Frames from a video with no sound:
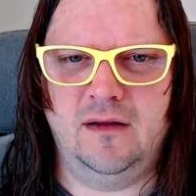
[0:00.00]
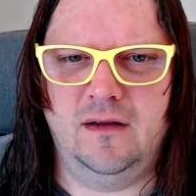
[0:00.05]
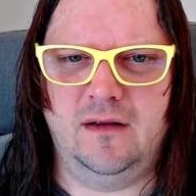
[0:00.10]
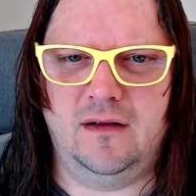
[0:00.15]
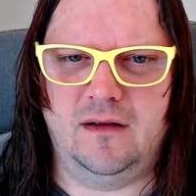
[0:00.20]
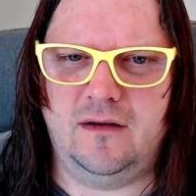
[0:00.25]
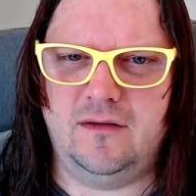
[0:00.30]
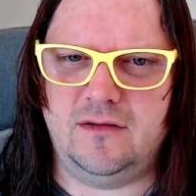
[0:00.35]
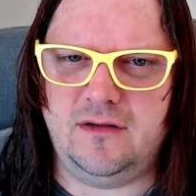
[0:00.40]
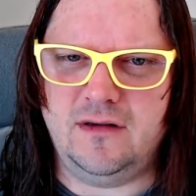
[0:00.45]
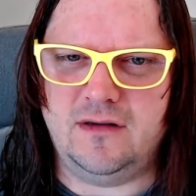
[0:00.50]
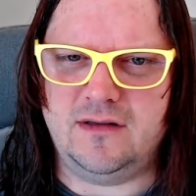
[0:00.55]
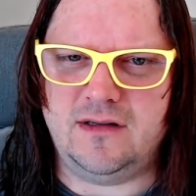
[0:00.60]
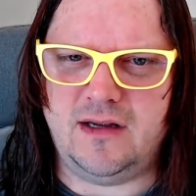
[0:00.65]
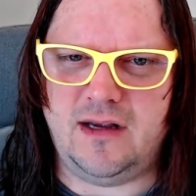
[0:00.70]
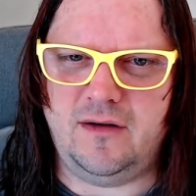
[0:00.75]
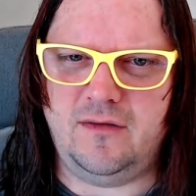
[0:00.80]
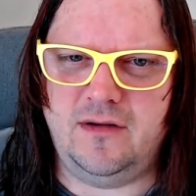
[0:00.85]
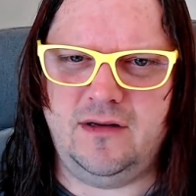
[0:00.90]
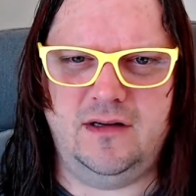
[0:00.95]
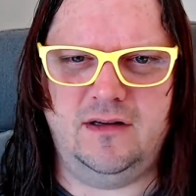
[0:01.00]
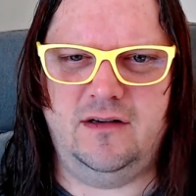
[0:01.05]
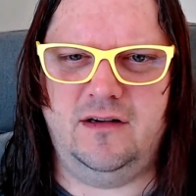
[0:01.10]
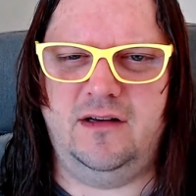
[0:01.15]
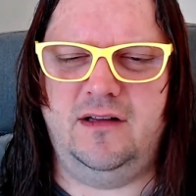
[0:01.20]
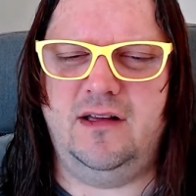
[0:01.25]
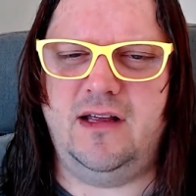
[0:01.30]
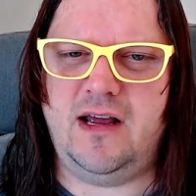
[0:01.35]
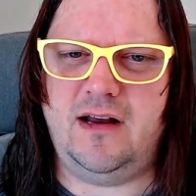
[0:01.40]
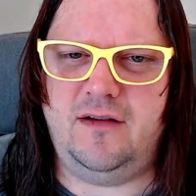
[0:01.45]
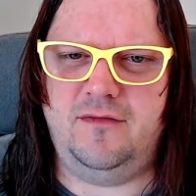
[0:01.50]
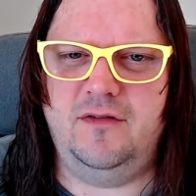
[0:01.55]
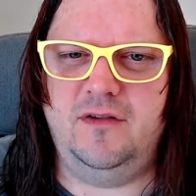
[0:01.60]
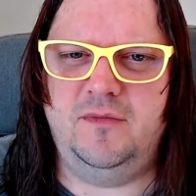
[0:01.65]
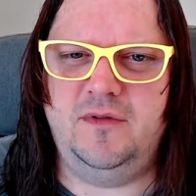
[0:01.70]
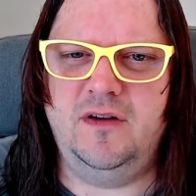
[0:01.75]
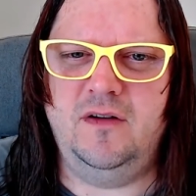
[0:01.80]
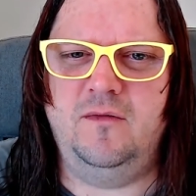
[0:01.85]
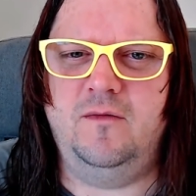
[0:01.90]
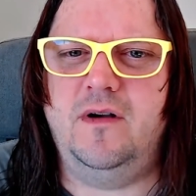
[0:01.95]
was going to say when you're learning the
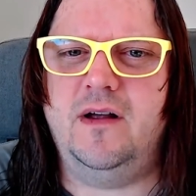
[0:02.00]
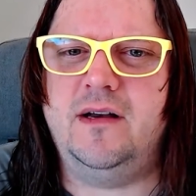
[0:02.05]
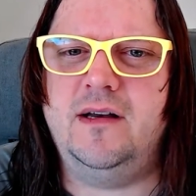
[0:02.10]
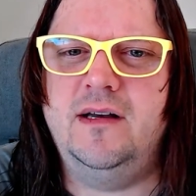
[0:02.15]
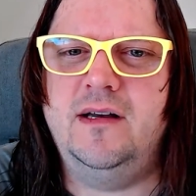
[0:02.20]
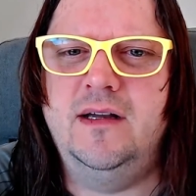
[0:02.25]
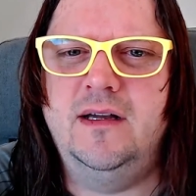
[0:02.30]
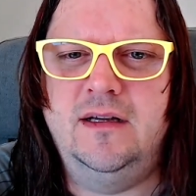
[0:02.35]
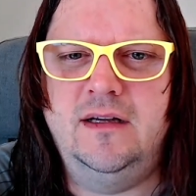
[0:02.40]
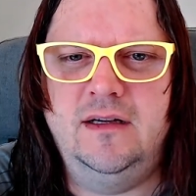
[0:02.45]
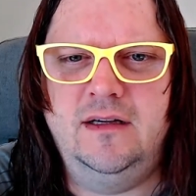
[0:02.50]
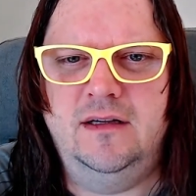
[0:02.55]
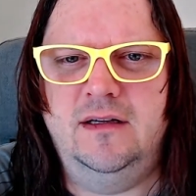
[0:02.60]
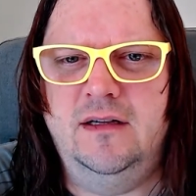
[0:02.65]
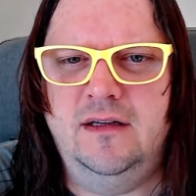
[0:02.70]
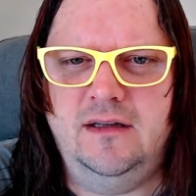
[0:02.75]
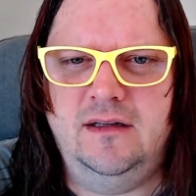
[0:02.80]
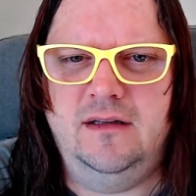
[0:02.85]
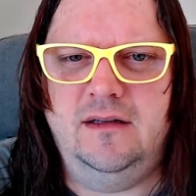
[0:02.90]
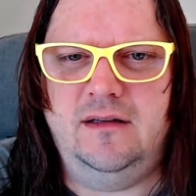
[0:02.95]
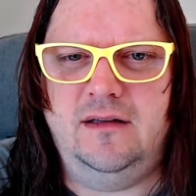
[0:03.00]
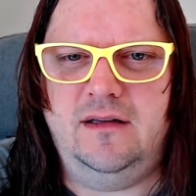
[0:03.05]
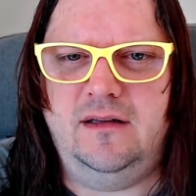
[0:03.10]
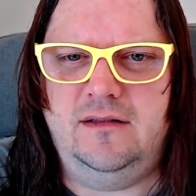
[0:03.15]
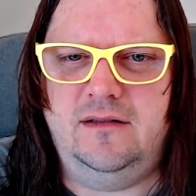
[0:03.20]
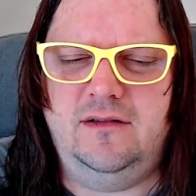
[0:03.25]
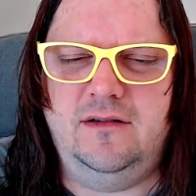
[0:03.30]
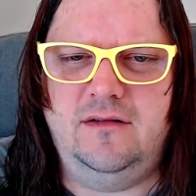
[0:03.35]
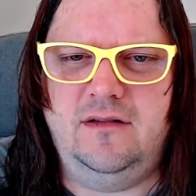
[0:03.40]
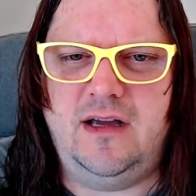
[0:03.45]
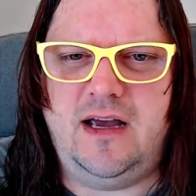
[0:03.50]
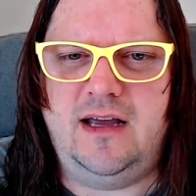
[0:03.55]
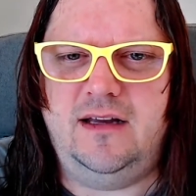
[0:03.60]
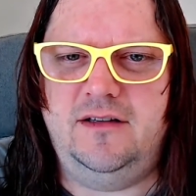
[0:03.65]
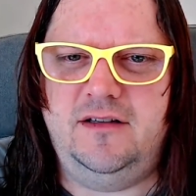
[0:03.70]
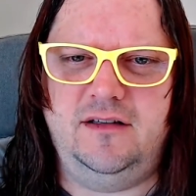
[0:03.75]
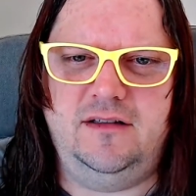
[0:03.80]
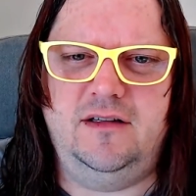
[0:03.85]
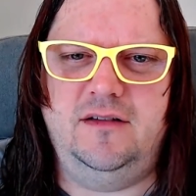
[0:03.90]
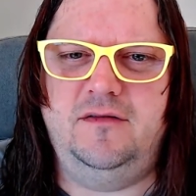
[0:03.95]
adverbs in one, do the
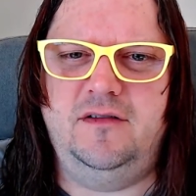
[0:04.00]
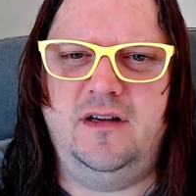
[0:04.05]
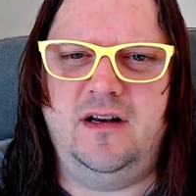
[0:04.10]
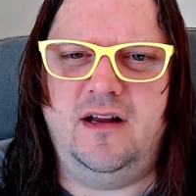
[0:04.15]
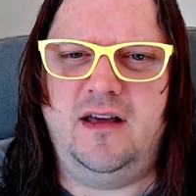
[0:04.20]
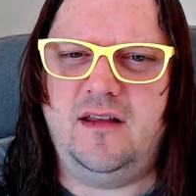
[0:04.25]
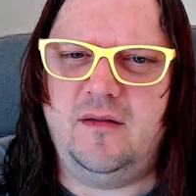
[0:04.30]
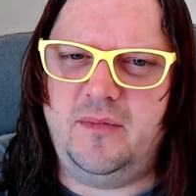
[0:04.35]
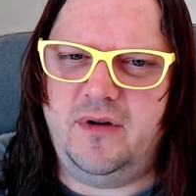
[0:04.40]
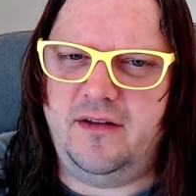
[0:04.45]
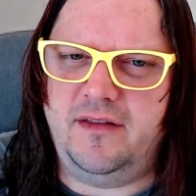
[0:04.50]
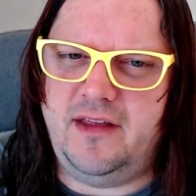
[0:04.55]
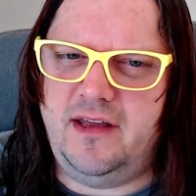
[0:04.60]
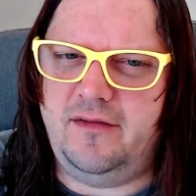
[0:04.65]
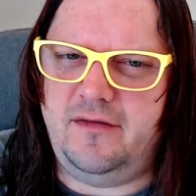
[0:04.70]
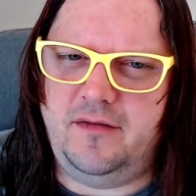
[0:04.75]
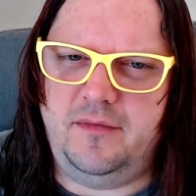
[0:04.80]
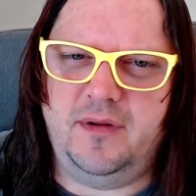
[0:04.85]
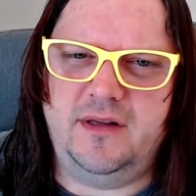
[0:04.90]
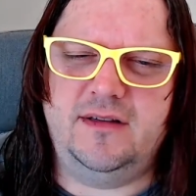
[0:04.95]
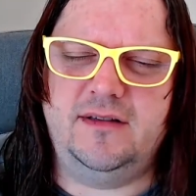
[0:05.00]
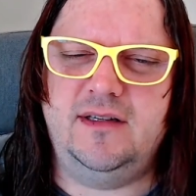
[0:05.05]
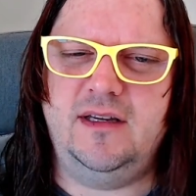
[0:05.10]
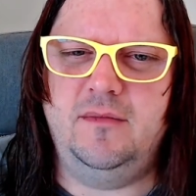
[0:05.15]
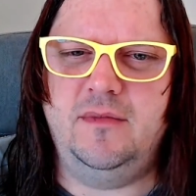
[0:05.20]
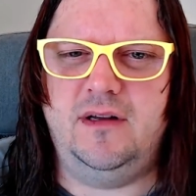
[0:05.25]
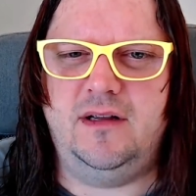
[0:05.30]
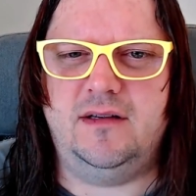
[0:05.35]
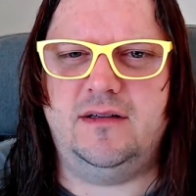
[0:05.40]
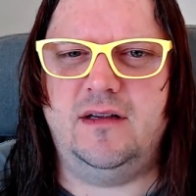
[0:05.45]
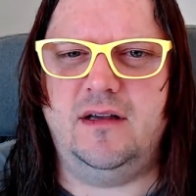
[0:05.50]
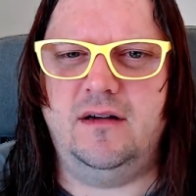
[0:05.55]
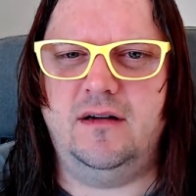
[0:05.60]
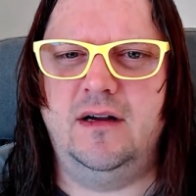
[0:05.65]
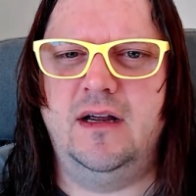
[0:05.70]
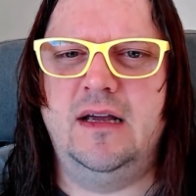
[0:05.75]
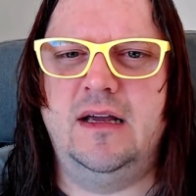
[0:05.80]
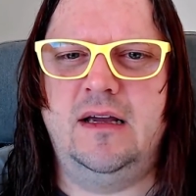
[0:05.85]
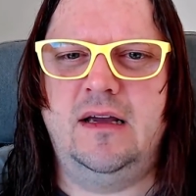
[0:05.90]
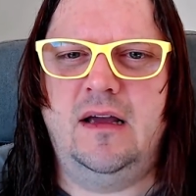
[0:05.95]
adjectives in other, but they're a bit similar. So
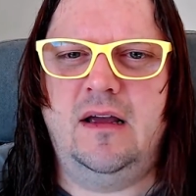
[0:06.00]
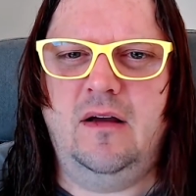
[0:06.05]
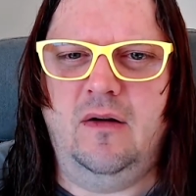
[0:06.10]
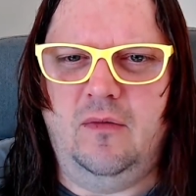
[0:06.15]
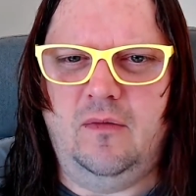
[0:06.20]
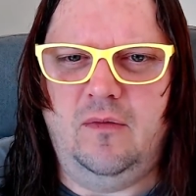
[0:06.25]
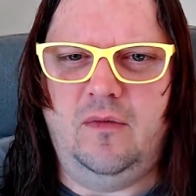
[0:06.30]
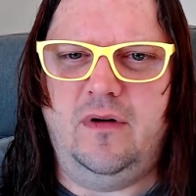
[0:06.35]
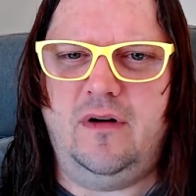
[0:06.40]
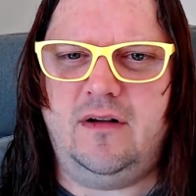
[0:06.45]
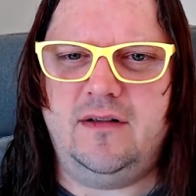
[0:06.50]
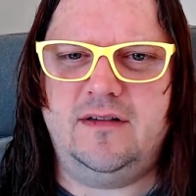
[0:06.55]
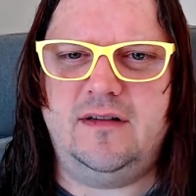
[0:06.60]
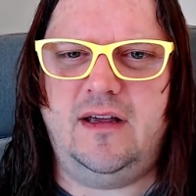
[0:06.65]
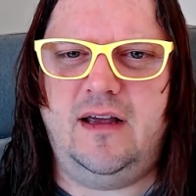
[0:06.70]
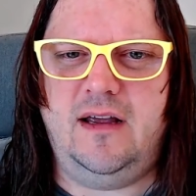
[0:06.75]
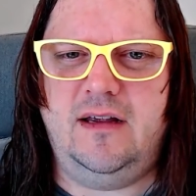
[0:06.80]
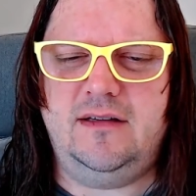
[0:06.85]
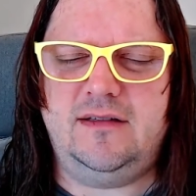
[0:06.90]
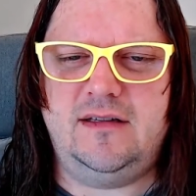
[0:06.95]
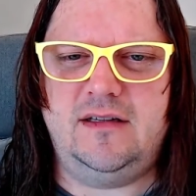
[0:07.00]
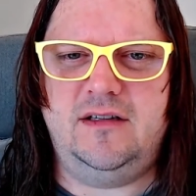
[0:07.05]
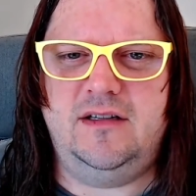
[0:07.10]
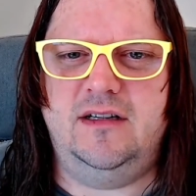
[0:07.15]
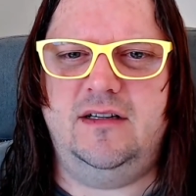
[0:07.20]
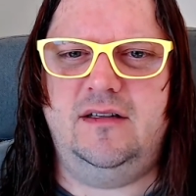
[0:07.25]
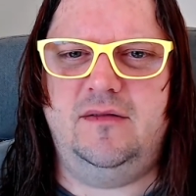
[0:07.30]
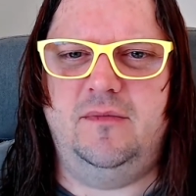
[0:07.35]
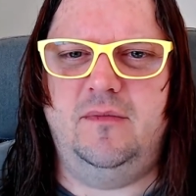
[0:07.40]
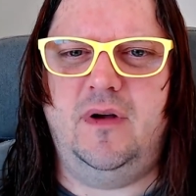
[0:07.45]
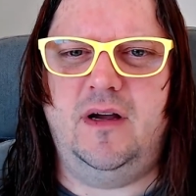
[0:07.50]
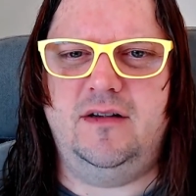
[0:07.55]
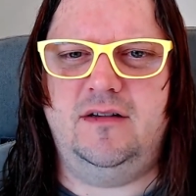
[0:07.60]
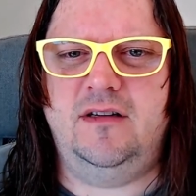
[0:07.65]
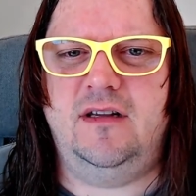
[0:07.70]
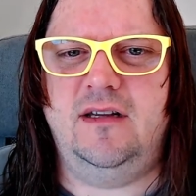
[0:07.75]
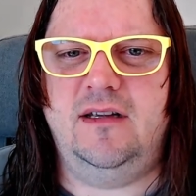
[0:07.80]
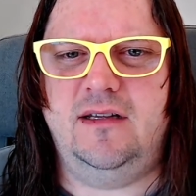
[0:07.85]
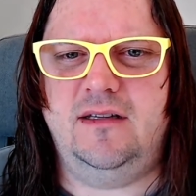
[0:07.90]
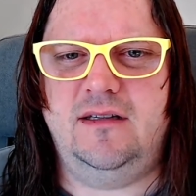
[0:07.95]
what I'd suggest
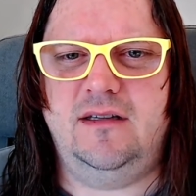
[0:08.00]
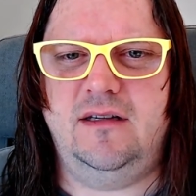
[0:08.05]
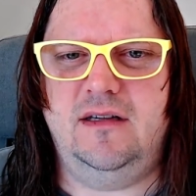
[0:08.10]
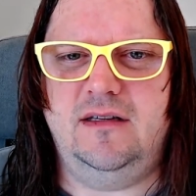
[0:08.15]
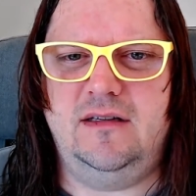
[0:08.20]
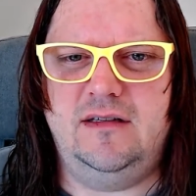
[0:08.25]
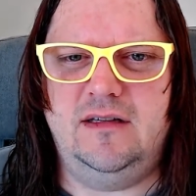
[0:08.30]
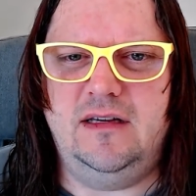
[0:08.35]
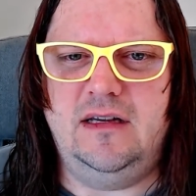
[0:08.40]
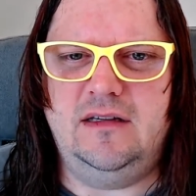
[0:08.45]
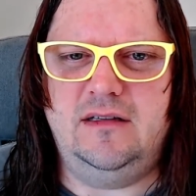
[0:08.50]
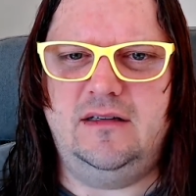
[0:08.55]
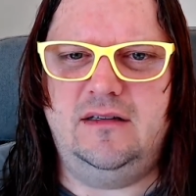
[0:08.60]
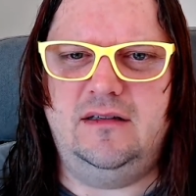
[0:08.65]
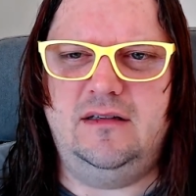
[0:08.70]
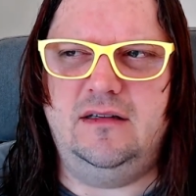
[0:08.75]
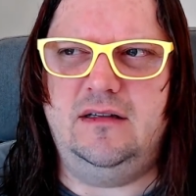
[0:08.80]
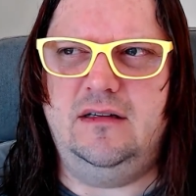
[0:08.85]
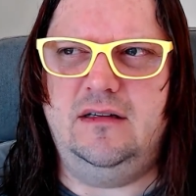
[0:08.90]
mostly is